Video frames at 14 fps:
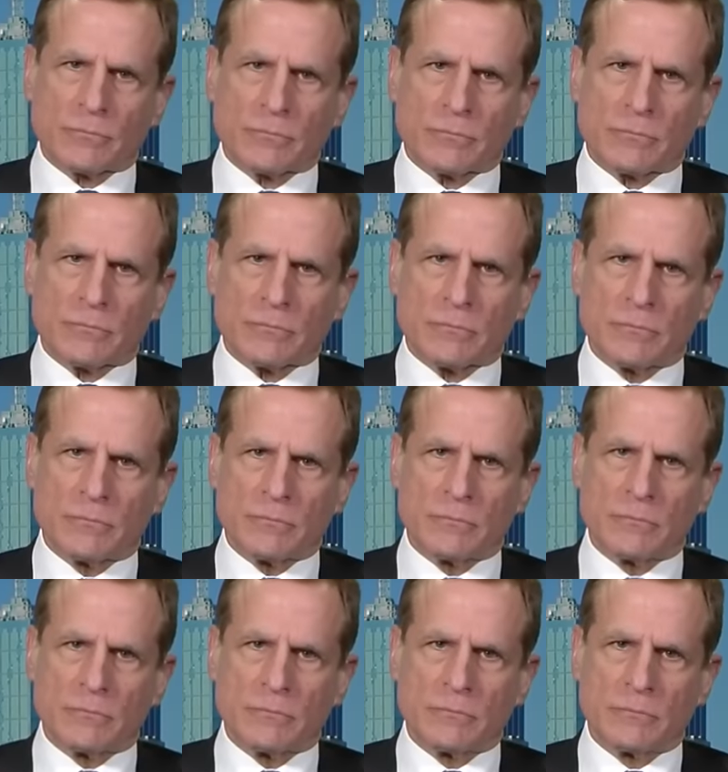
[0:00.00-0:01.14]

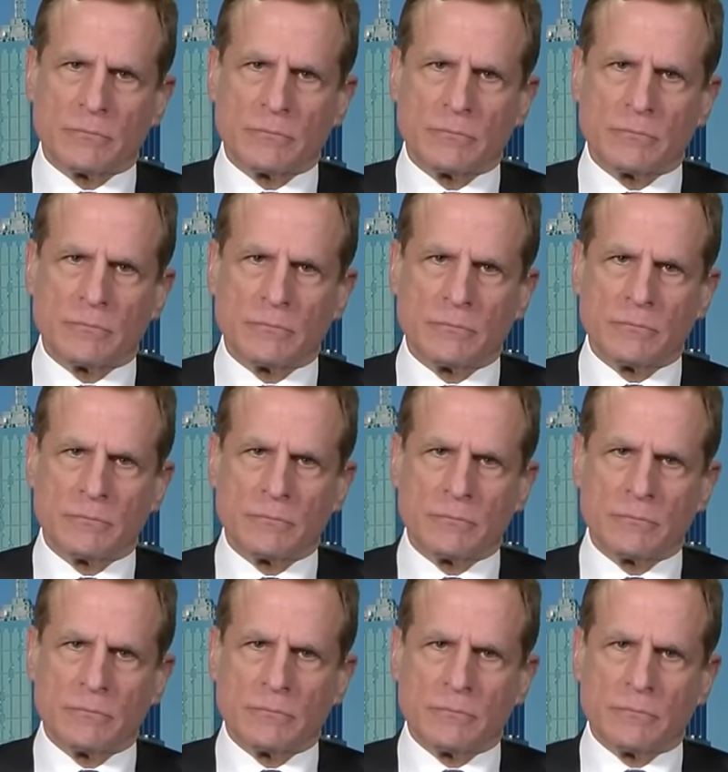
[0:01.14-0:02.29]

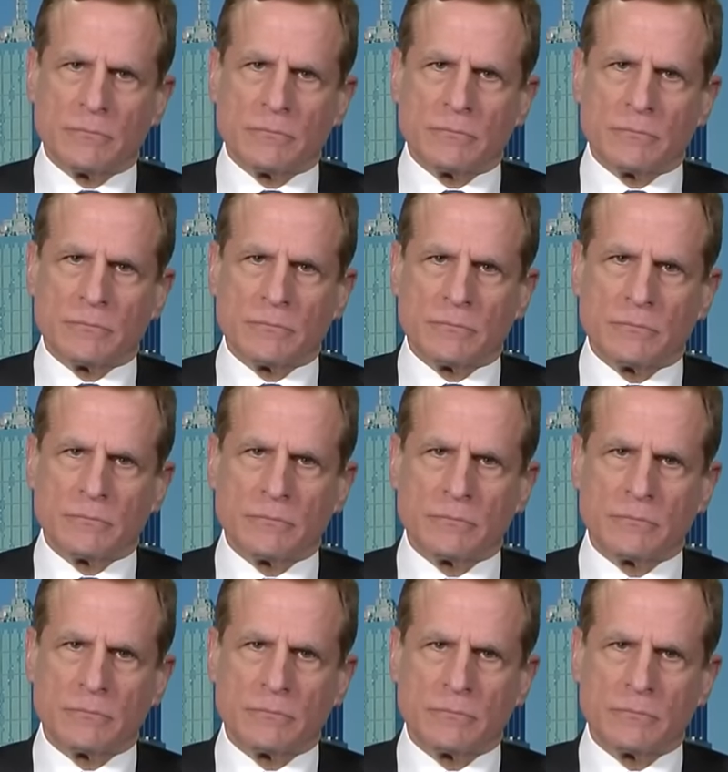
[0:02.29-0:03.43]

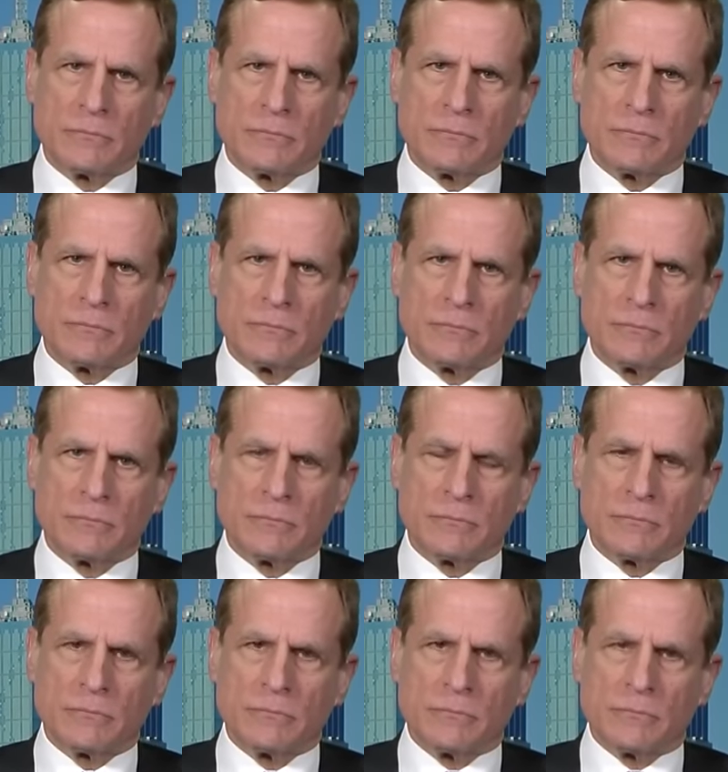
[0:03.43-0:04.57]

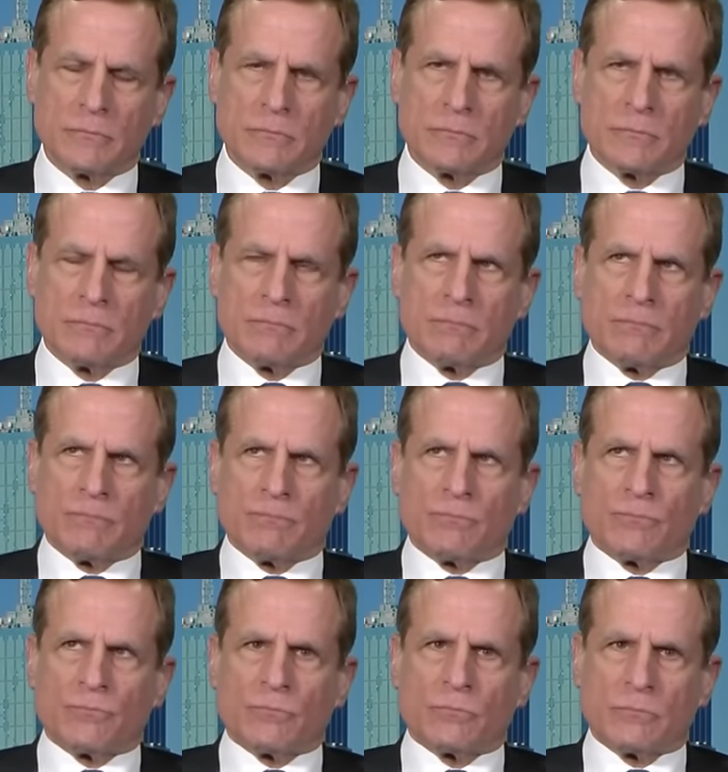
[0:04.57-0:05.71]

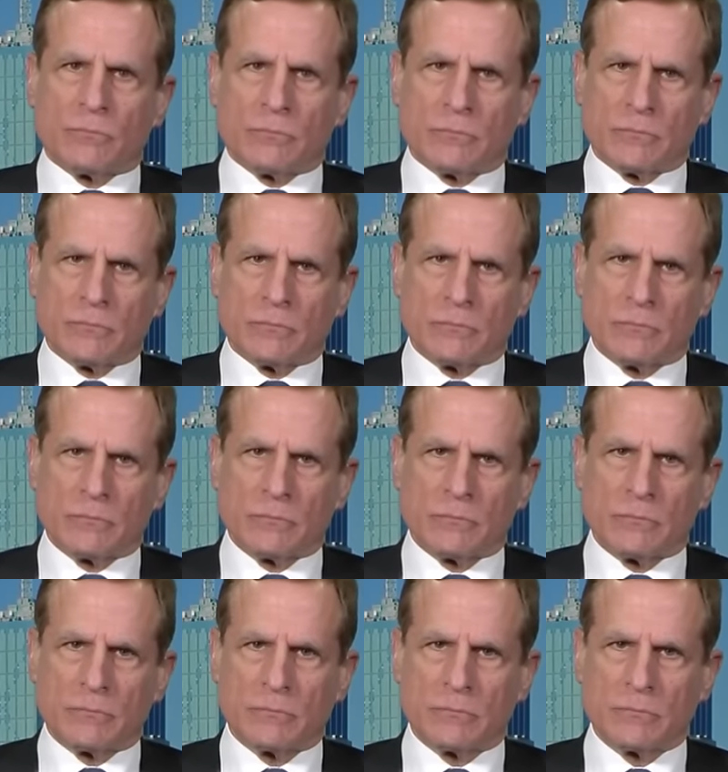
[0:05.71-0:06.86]

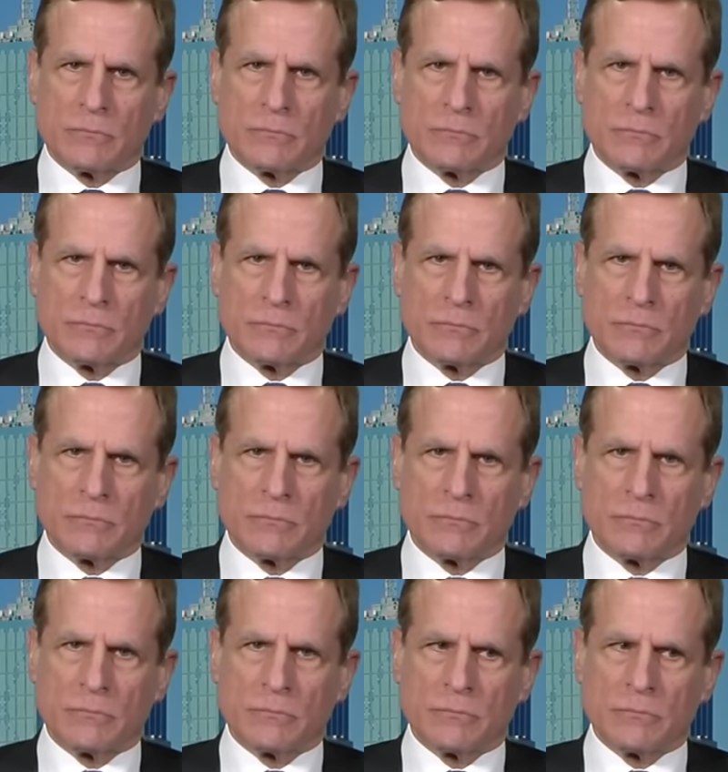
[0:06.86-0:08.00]
This person isn't speaking.